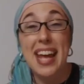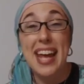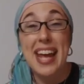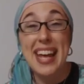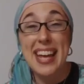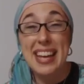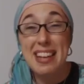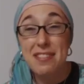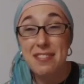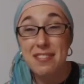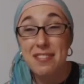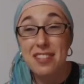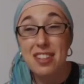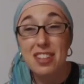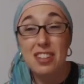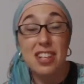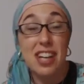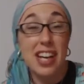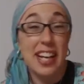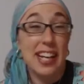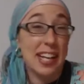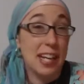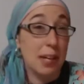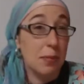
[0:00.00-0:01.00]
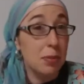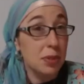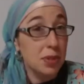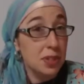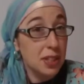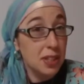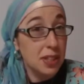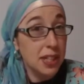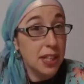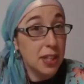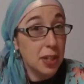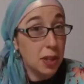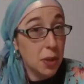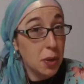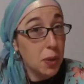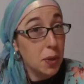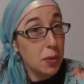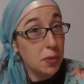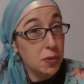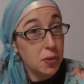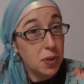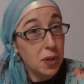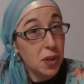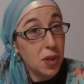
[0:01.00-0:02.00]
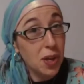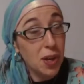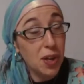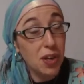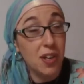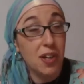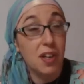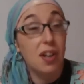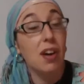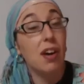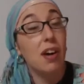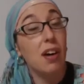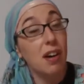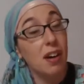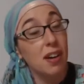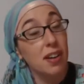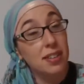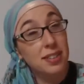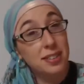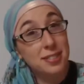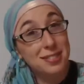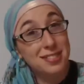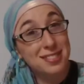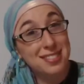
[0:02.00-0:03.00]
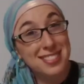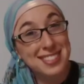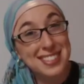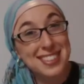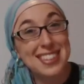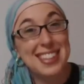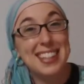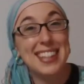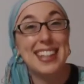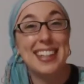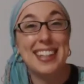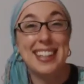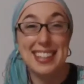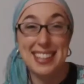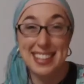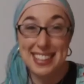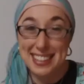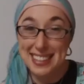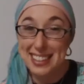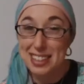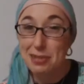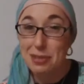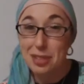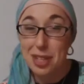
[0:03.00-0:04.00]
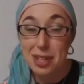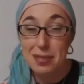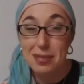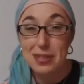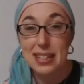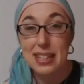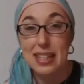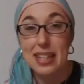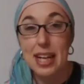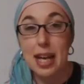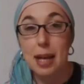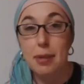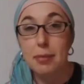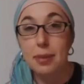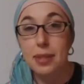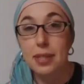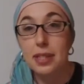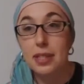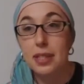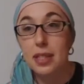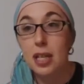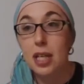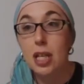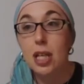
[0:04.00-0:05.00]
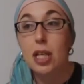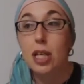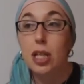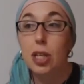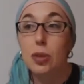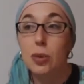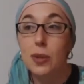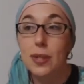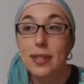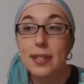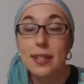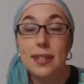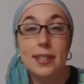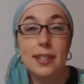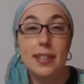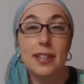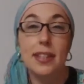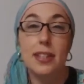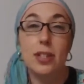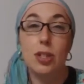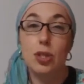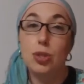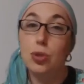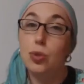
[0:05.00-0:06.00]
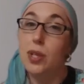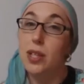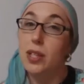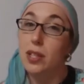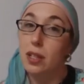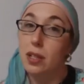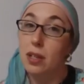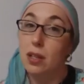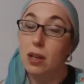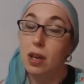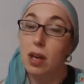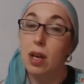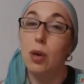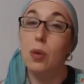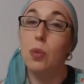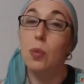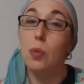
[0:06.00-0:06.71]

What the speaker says: If they're not able to let go of the car at all, and sometimes that happens, you can still enjoy the car